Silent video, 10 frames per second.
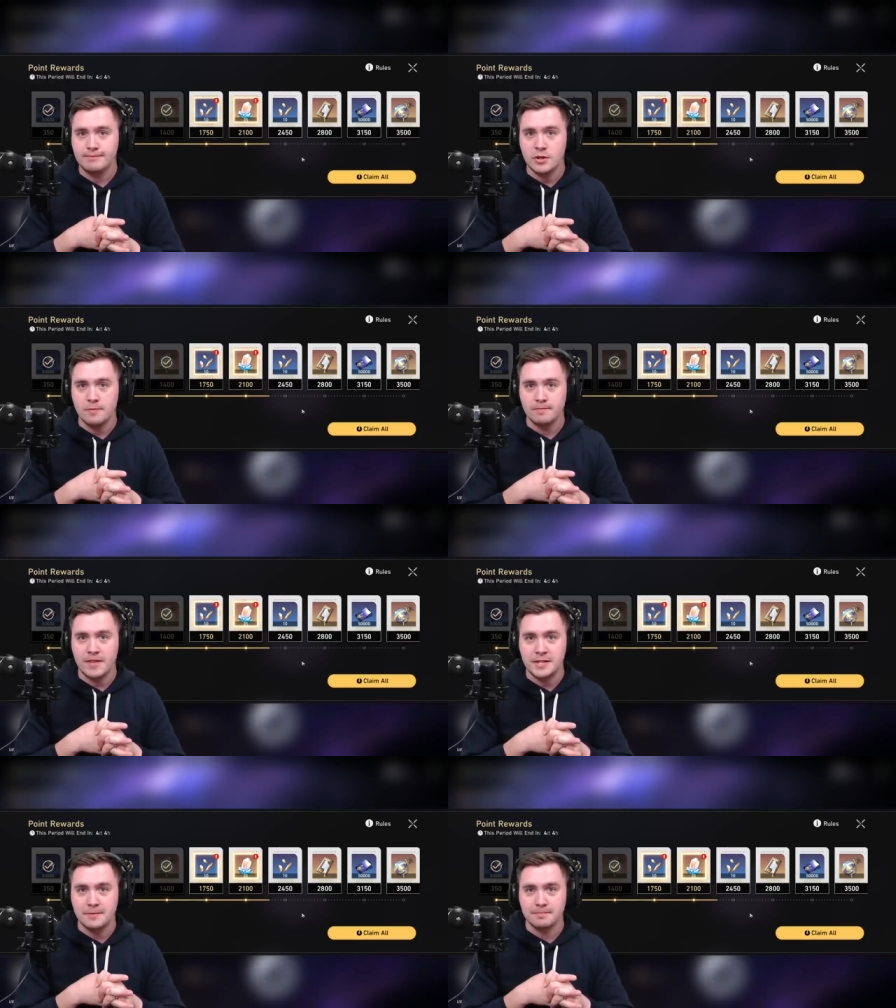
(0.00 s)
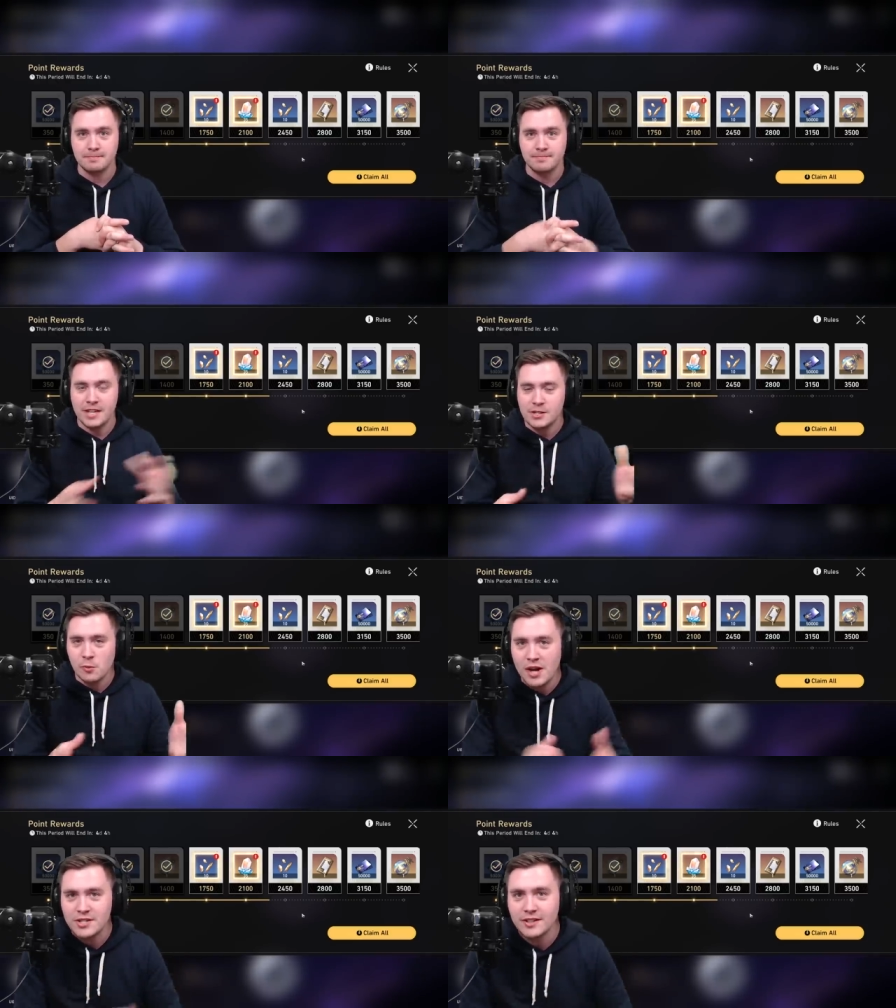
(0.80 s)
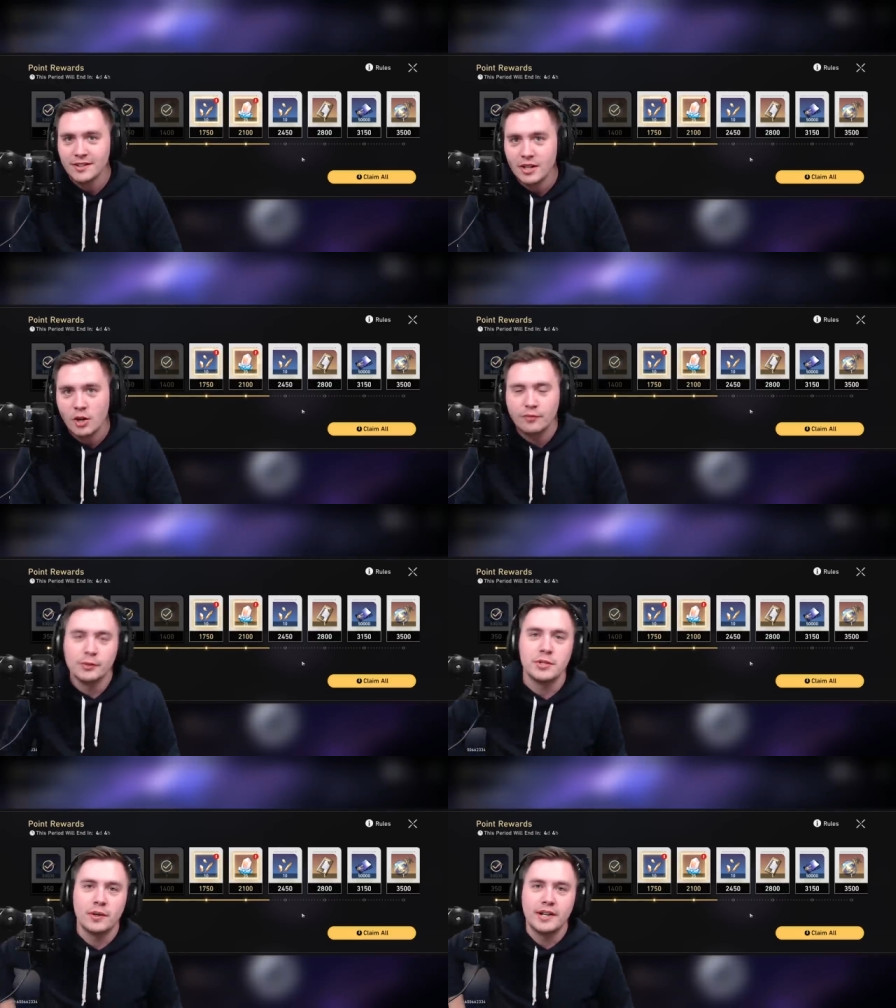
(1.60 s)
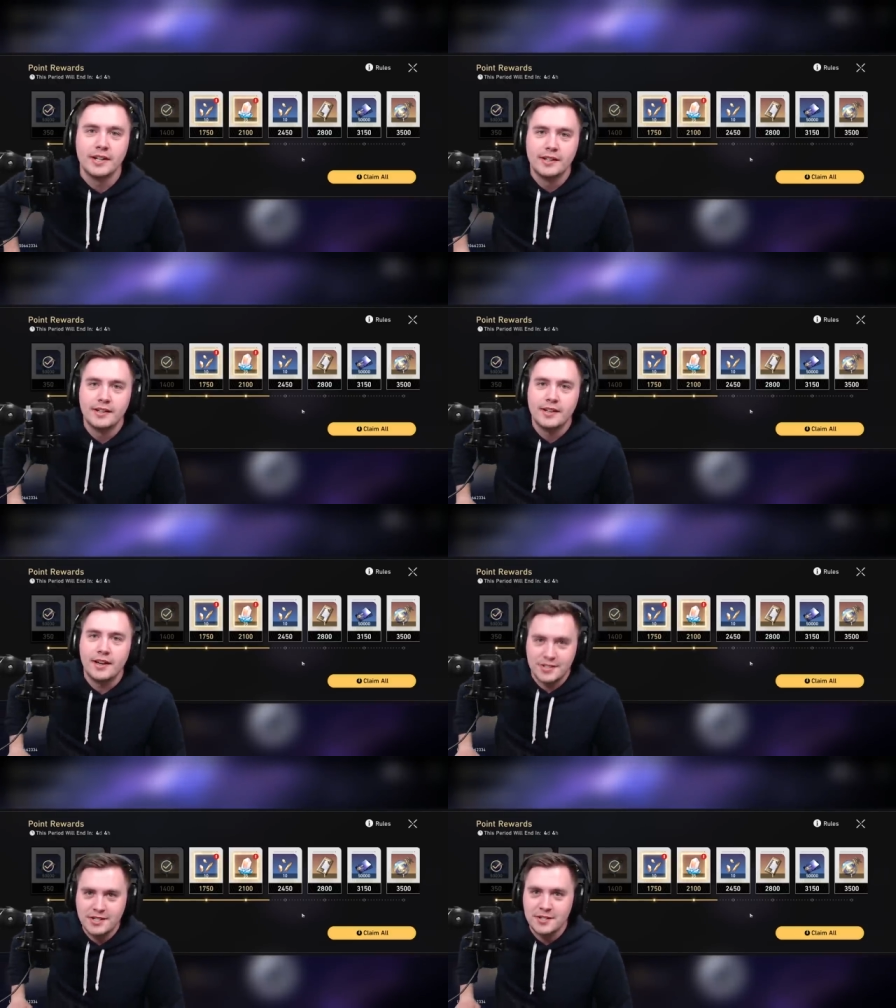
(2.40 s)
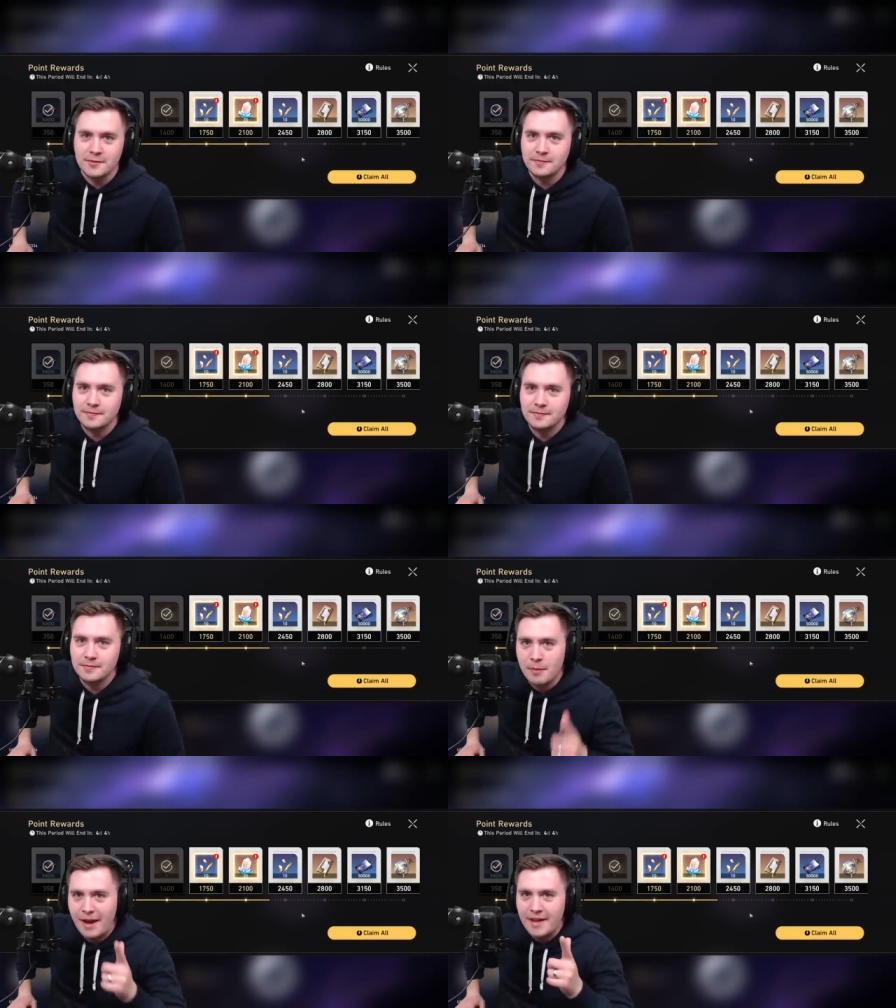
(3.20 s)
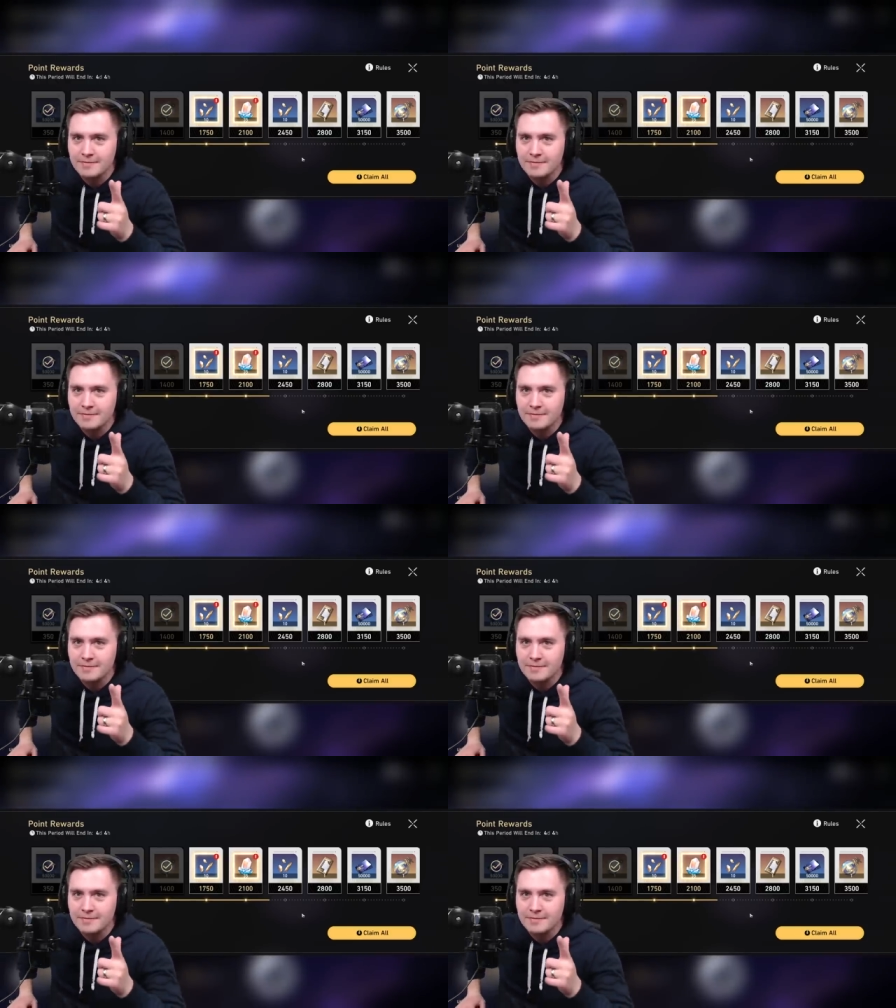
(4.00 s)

So that's it. Thanks for watching. Hopefully you enjoyed. I'll see you soon. Bye-bye.